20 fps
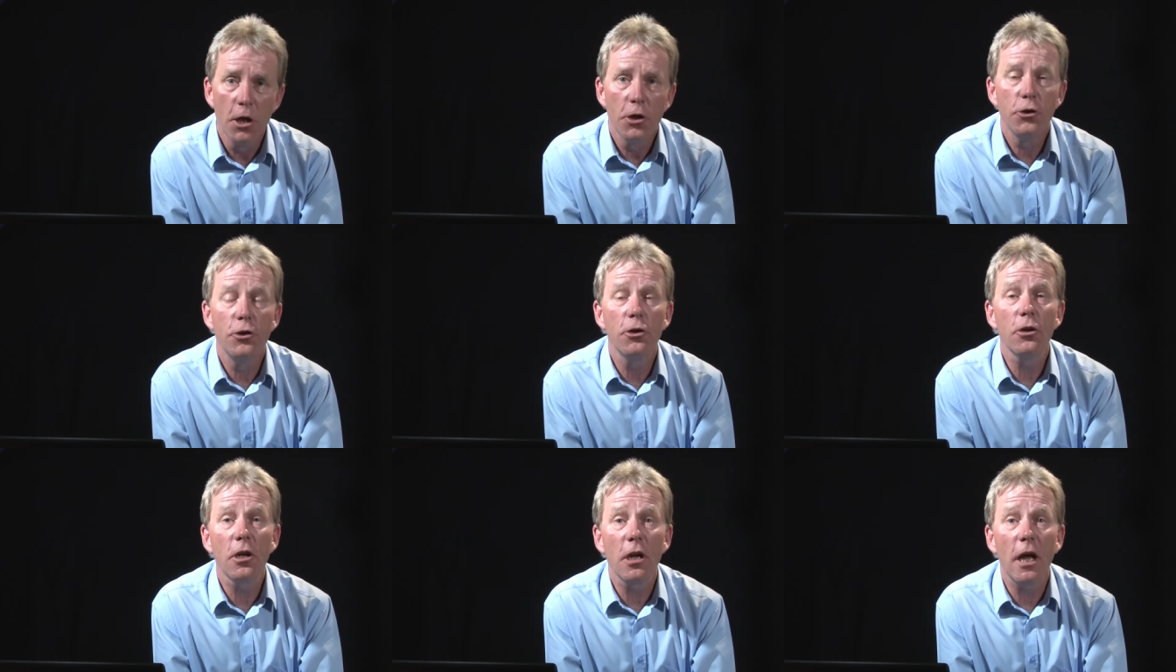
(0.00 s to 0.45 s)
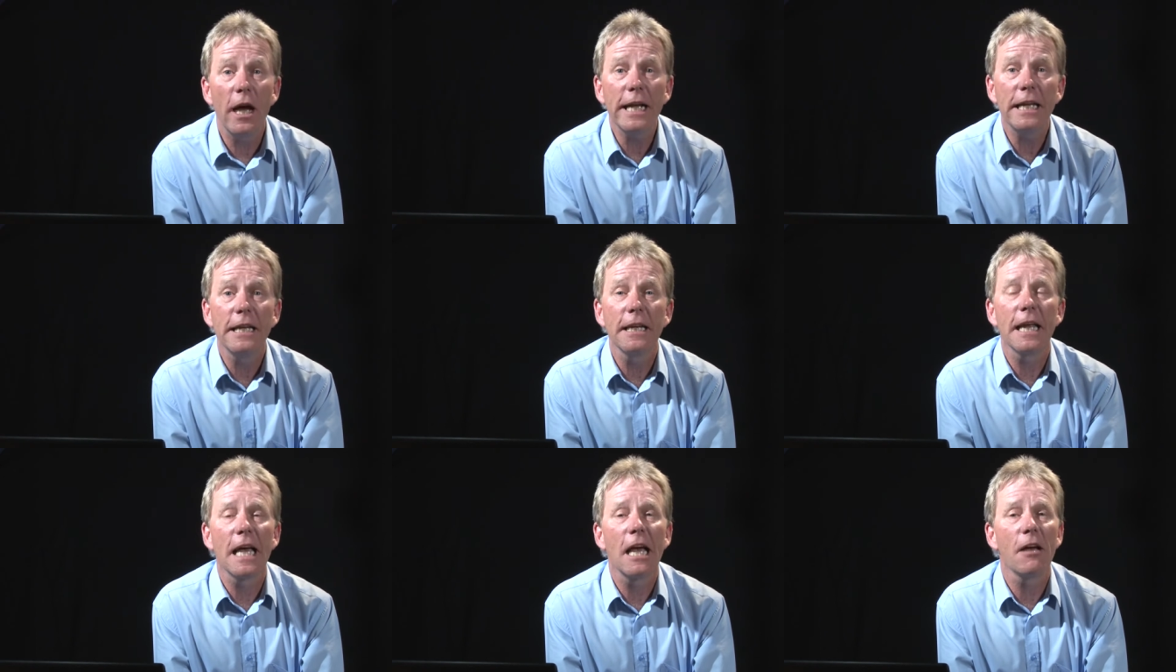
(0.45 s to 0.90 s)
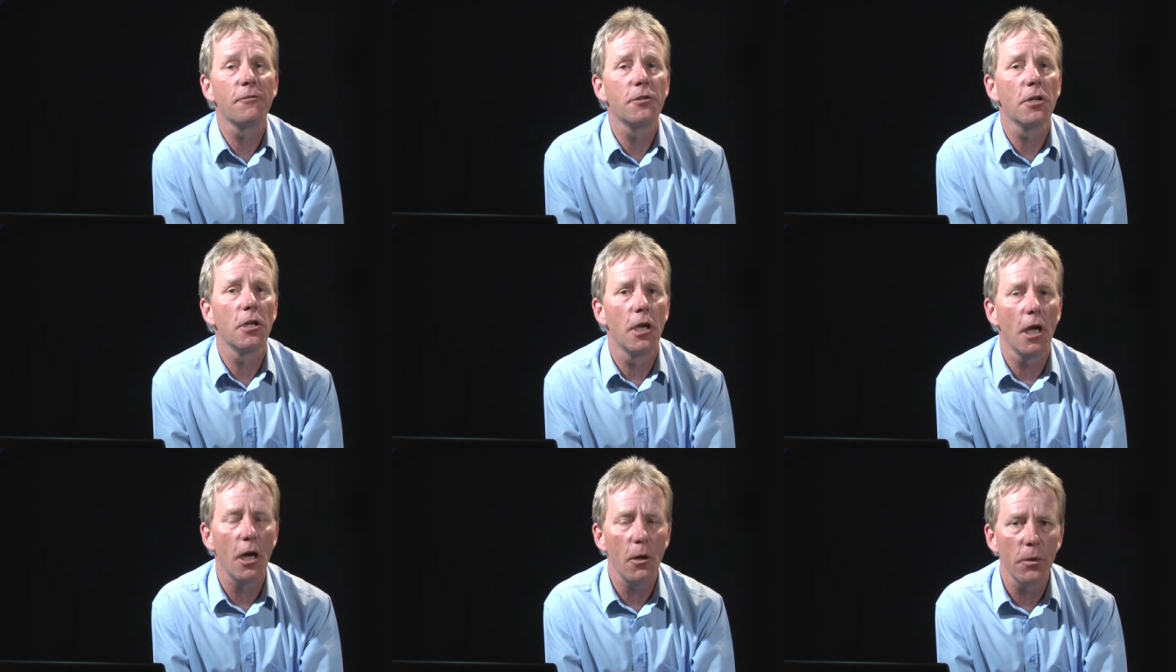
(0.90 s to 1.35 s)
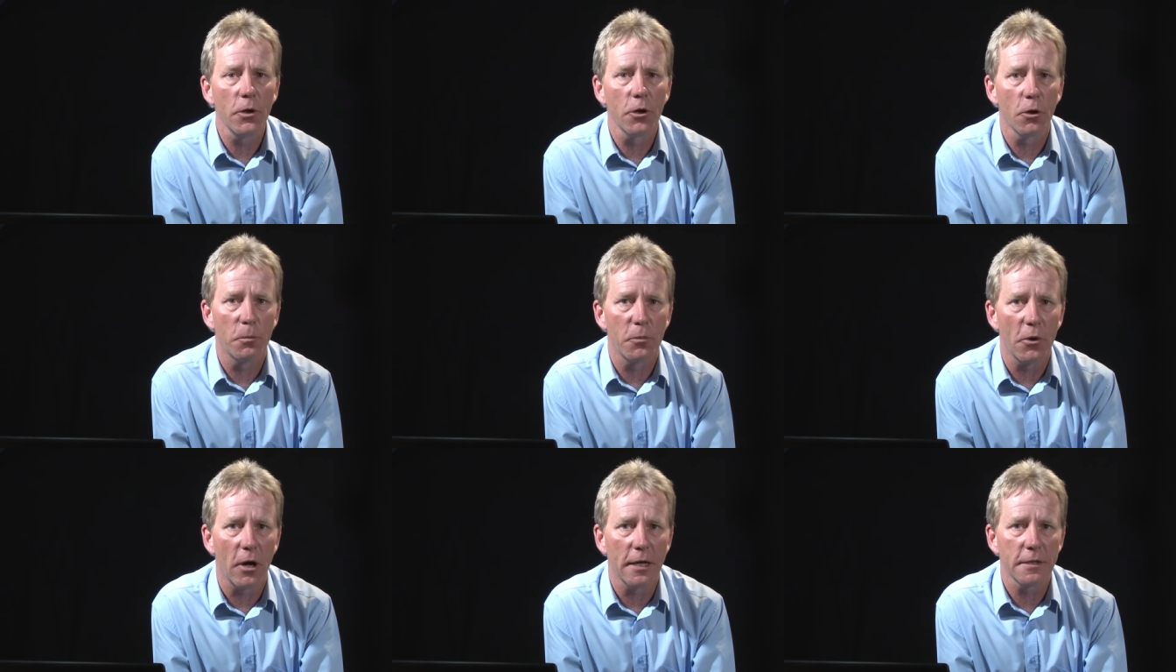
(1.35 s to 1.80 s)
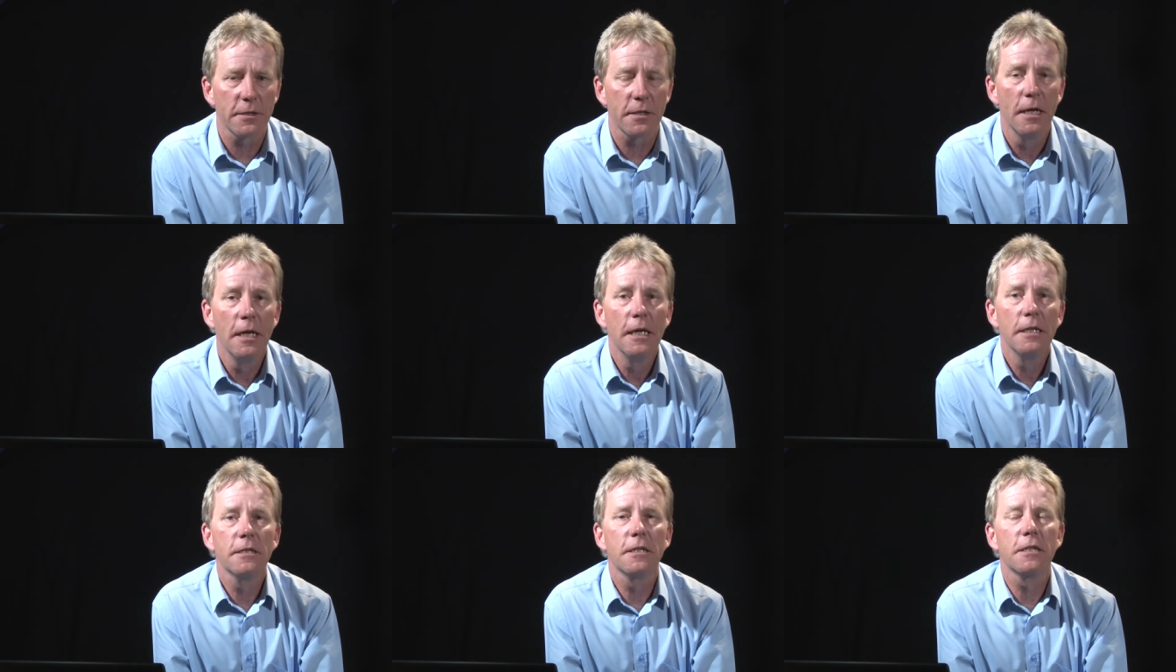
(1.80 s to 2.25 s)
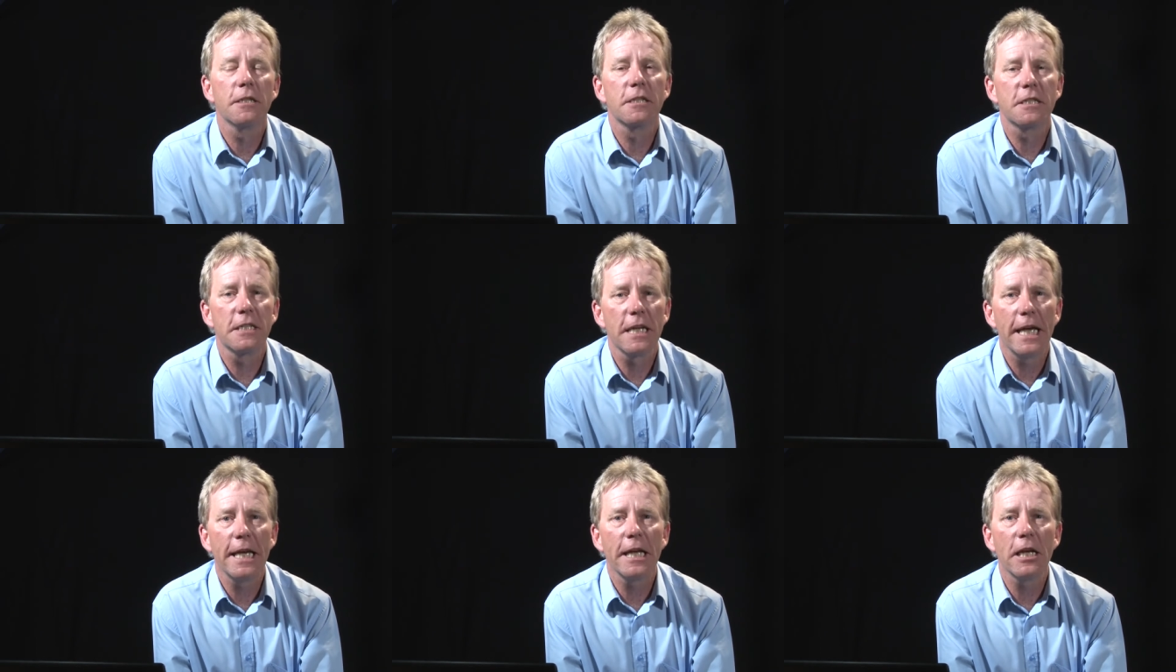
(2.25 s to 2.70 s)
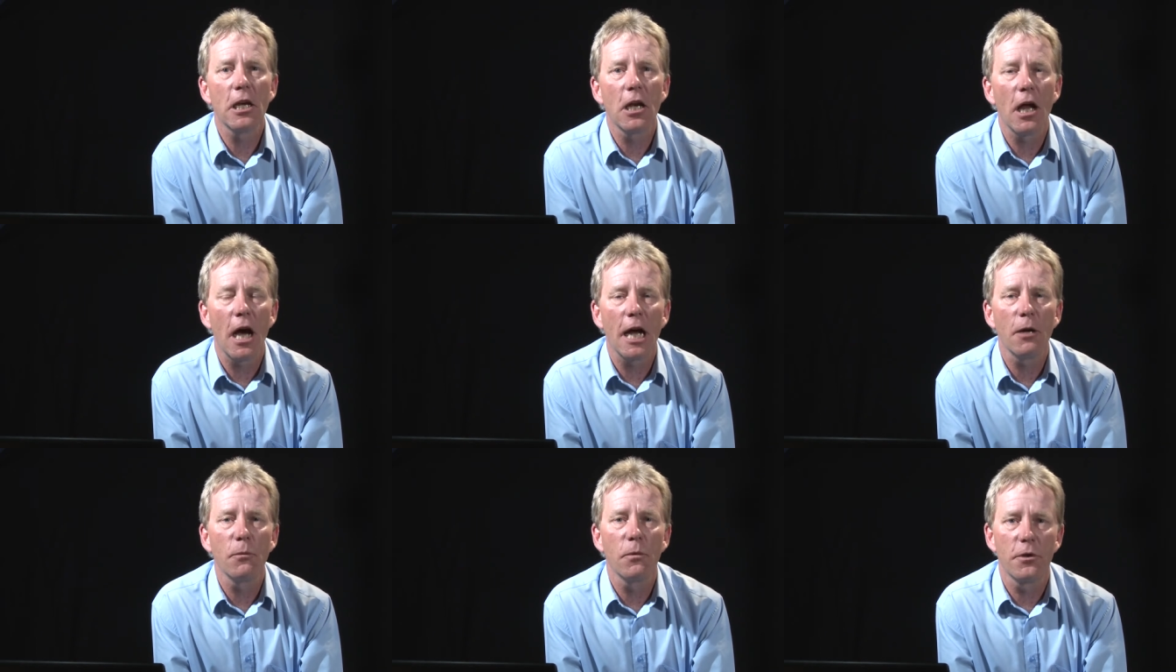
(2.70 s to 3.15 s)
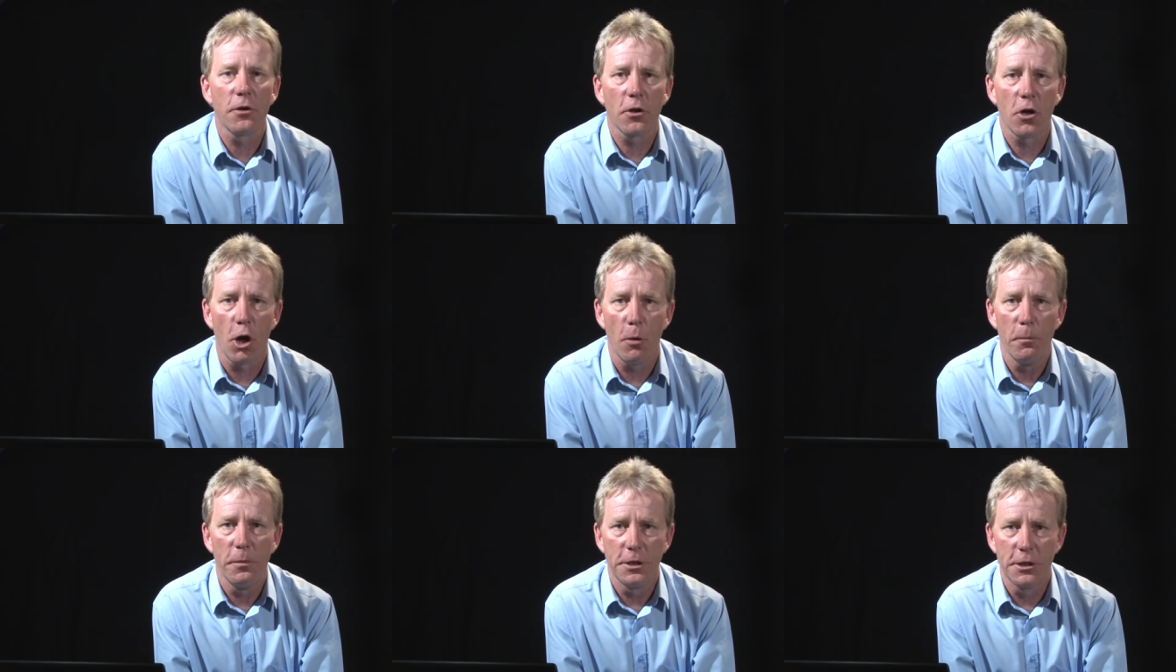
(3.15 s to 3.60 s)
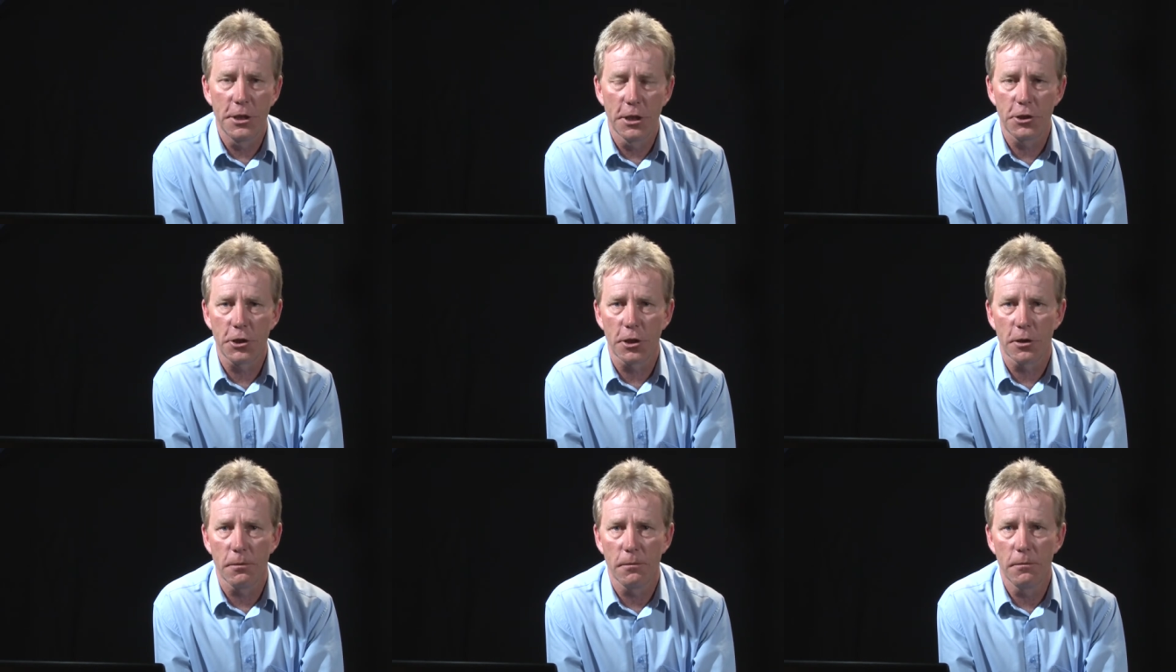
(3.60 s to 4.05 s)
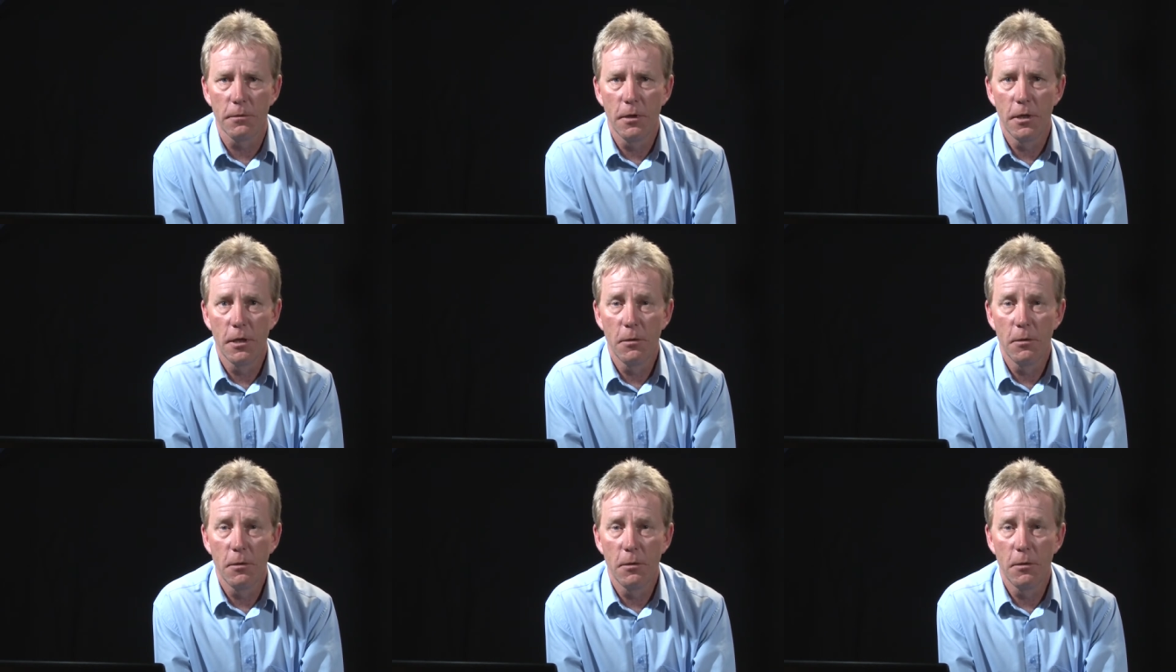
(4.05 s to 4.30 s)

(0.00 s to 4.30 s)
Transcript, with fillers: you're likely to have to lower your price to stay in line with the competition